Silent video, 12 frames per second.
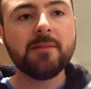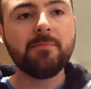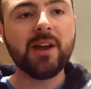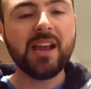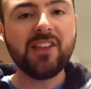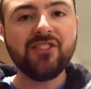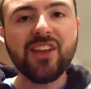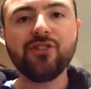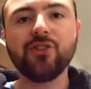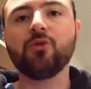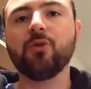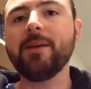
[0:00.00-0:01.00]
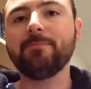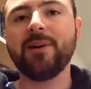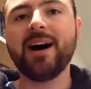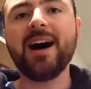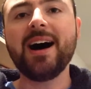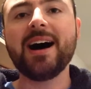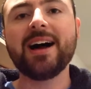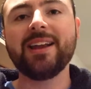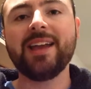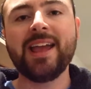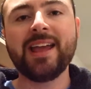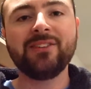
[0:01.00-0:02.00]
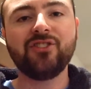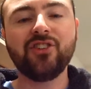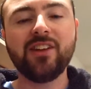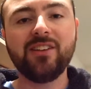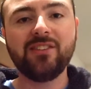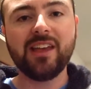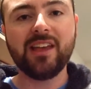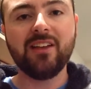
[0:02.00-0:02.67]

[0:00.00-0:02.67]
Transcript: but it's such a great part, and she's